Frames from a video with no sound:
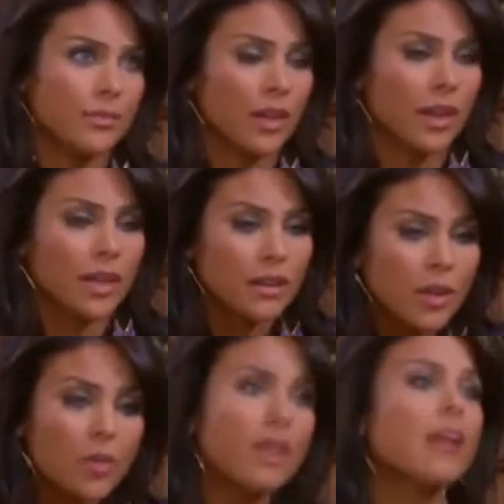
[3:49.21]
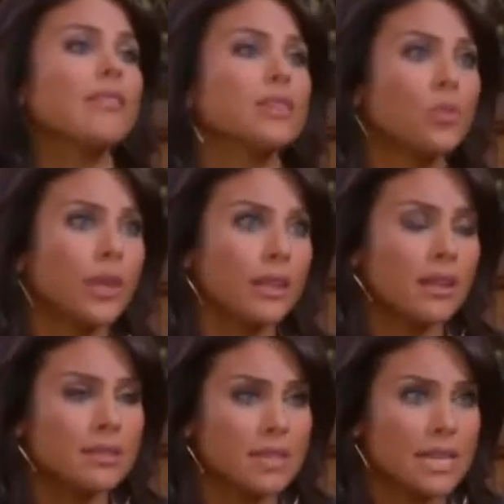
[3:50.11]
And I know that having joint
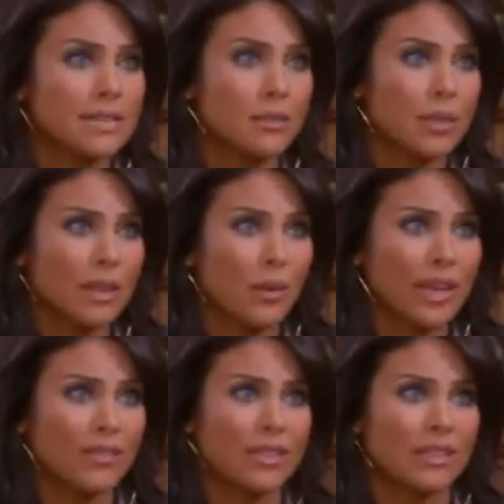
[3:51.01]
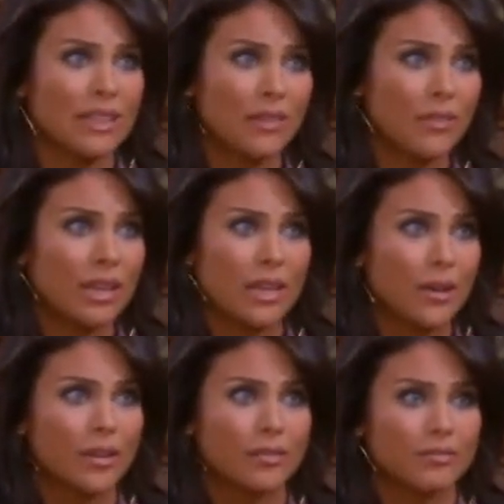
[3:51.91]
custody doesn't mean that we have to live
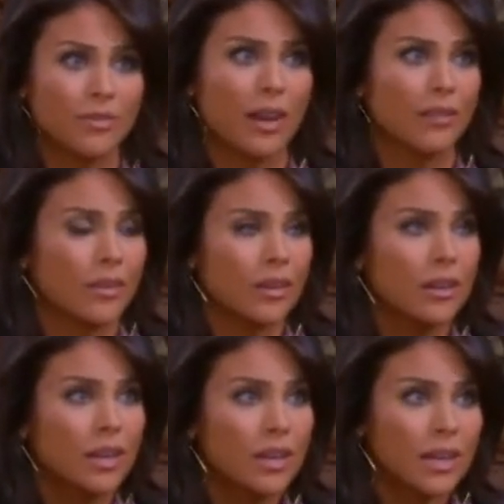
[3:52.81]
here forever.